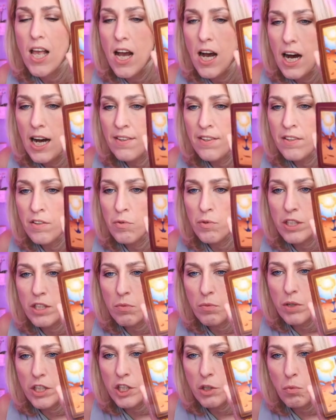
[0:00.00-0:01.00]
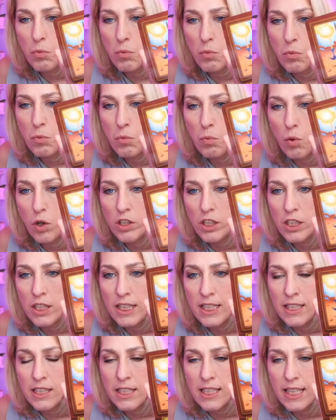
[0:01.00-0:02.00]
I think the reason why she wanted
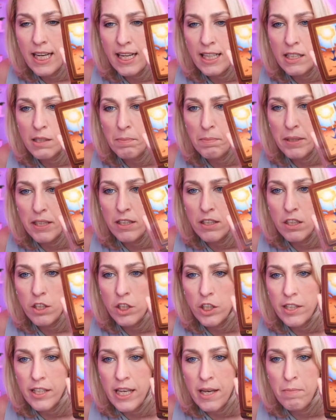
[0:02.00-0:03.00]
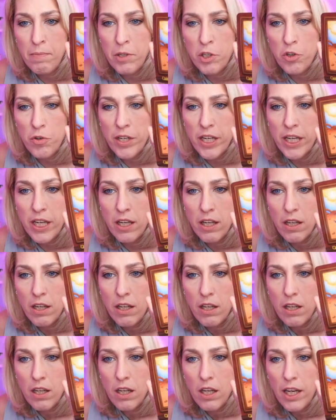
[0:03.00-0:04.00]
this deck is because look at the imagery.
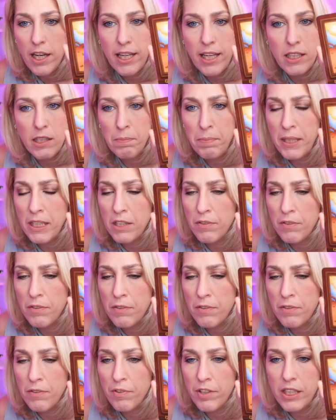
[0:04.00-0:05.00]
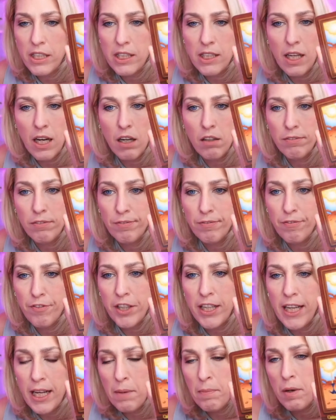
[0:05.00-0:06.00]
It speaks for itself.
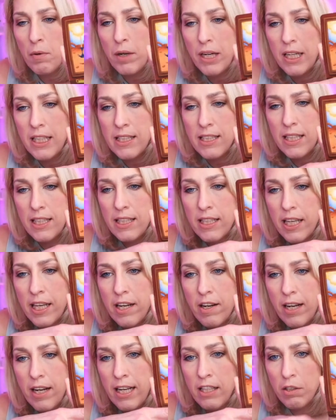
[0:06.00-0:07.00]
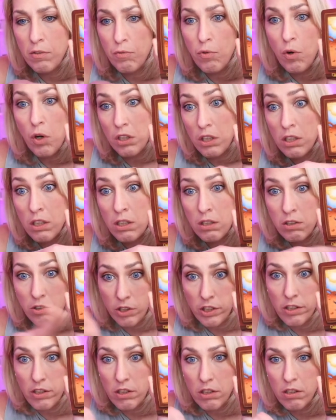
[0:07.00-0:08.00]
Forget about what it says here. Ace of Wands,
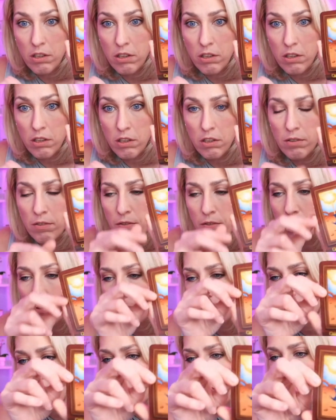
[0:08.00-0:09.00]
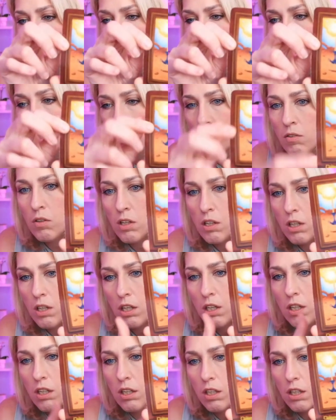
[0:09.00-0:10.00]
just for you to know.
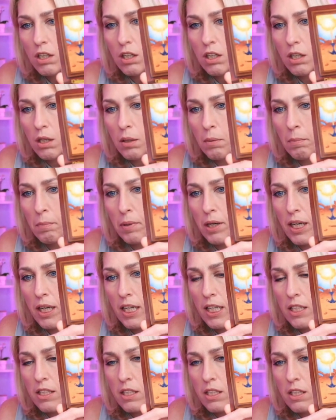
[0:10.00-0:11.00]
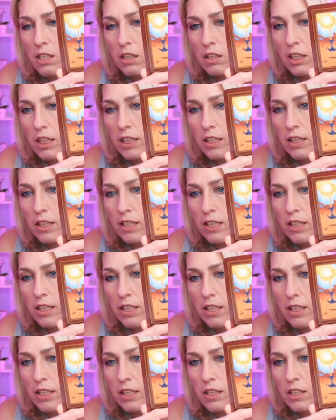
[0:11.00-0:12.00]
But look at
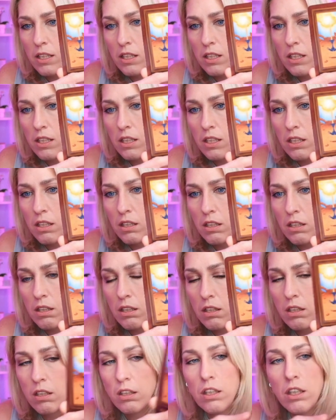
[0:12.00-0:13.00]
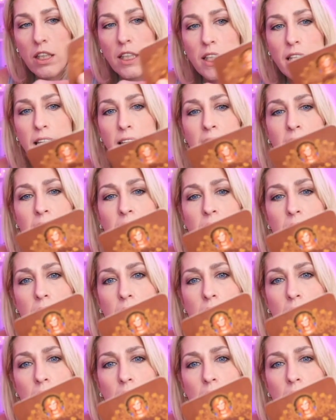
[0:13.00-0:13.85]
this. Look at this.